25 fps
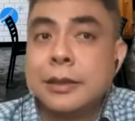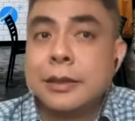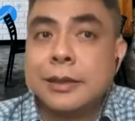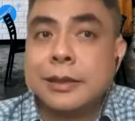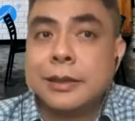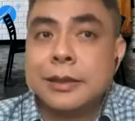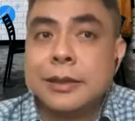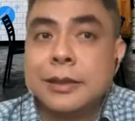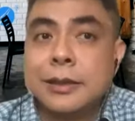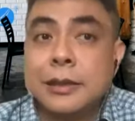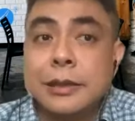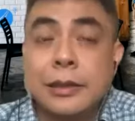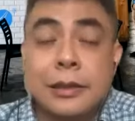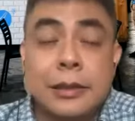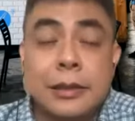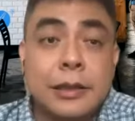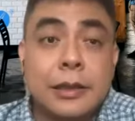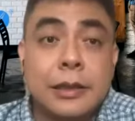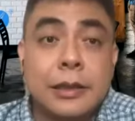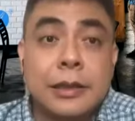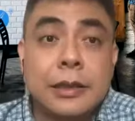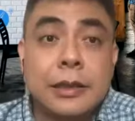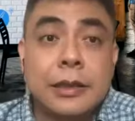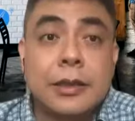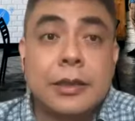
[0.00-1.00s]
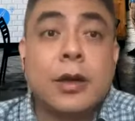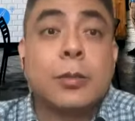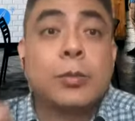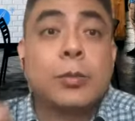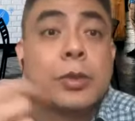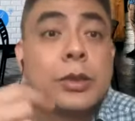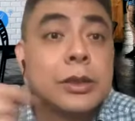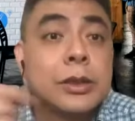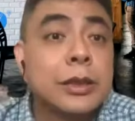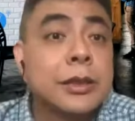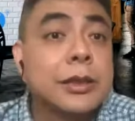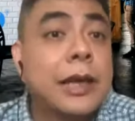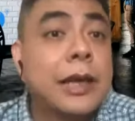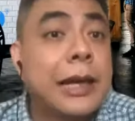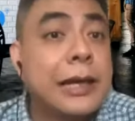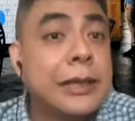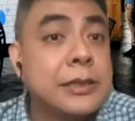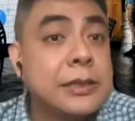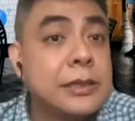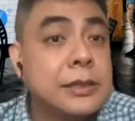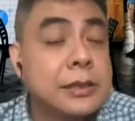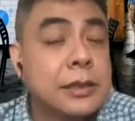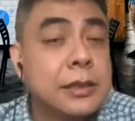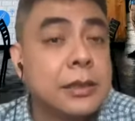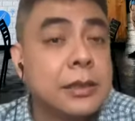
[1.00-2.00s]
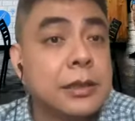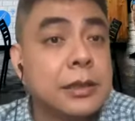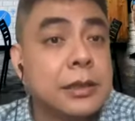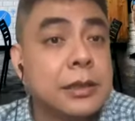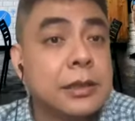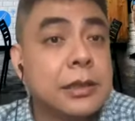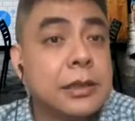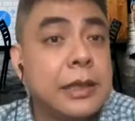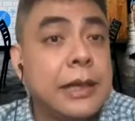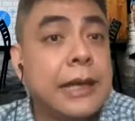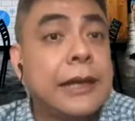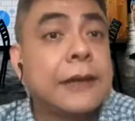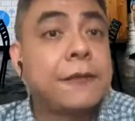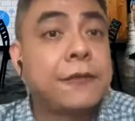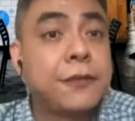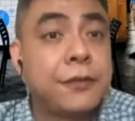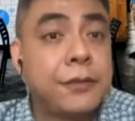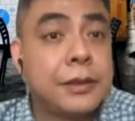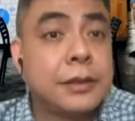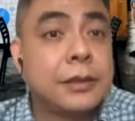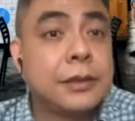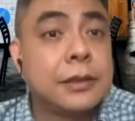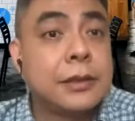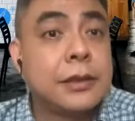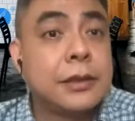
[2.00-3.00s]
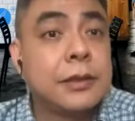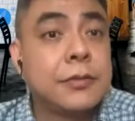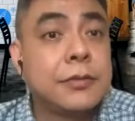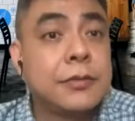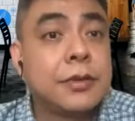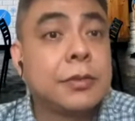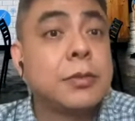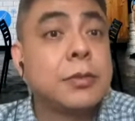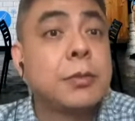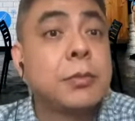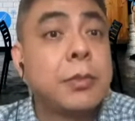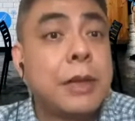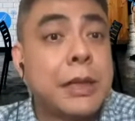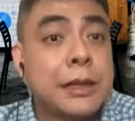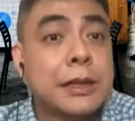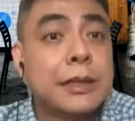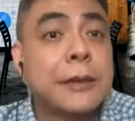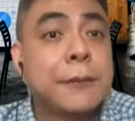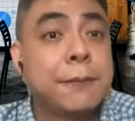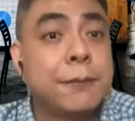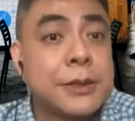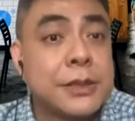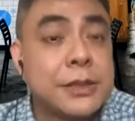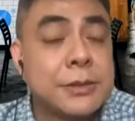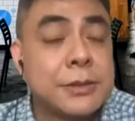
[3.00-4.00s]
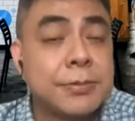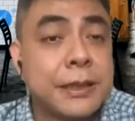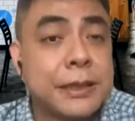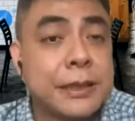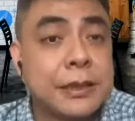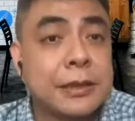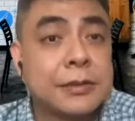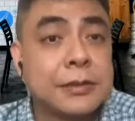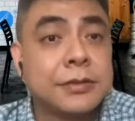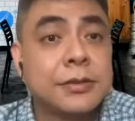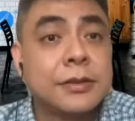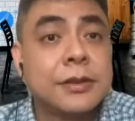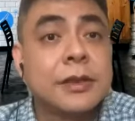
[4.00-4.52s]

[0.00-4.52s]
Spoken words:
It commoditizes the effort from a marketing perspective